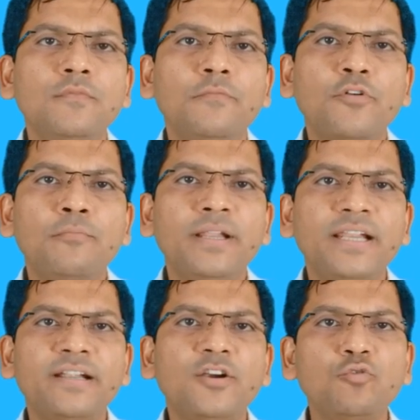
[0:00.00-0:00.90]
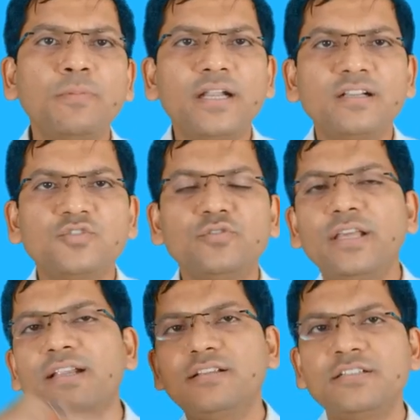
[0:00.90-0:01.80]
from director to partner. So they
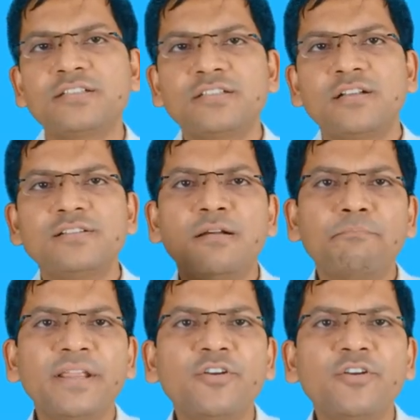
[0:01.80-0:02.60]
are jumping